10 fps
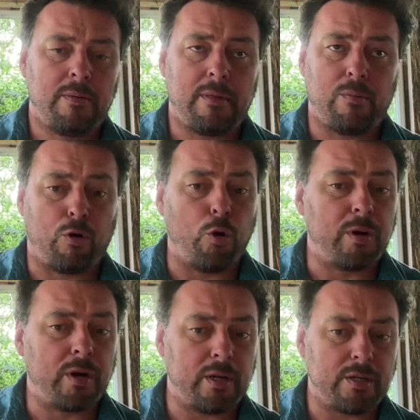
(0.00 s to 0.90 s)
more
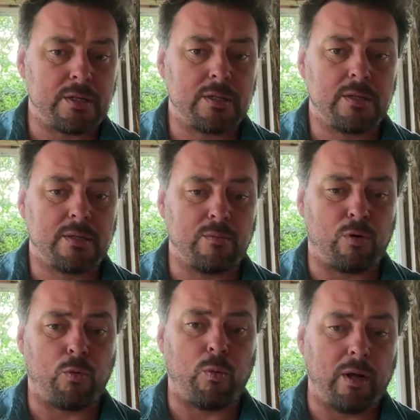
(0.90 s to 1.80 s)
open it is, the
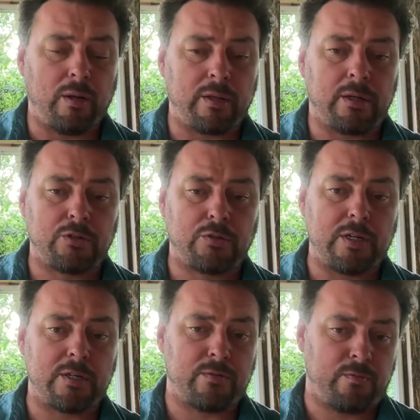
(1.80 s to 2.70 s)
more well it'll
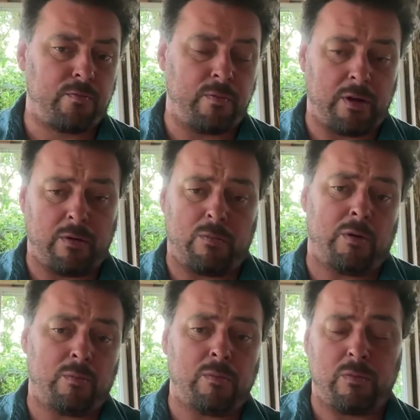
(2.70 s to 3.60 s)

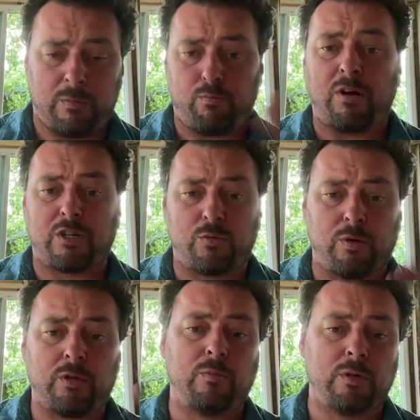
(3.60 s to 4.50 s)
the process
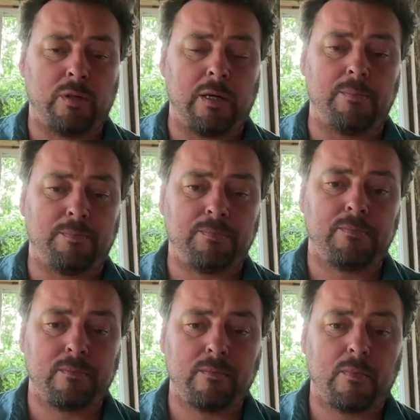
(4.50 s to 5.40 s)
will
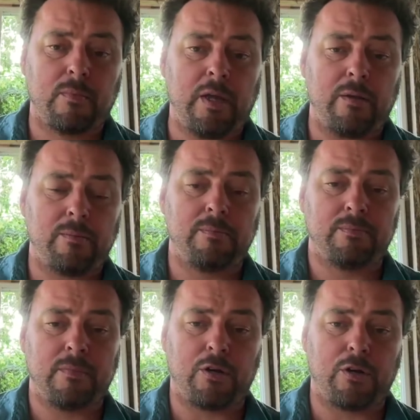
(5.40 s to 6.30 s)
yeah,
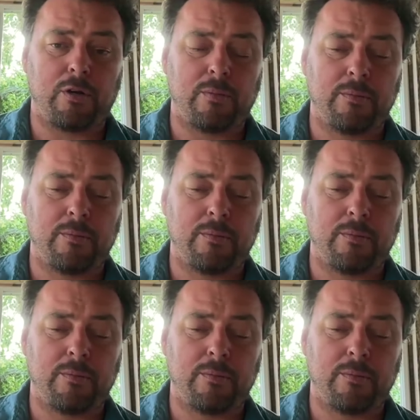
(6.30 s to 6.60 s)
occur.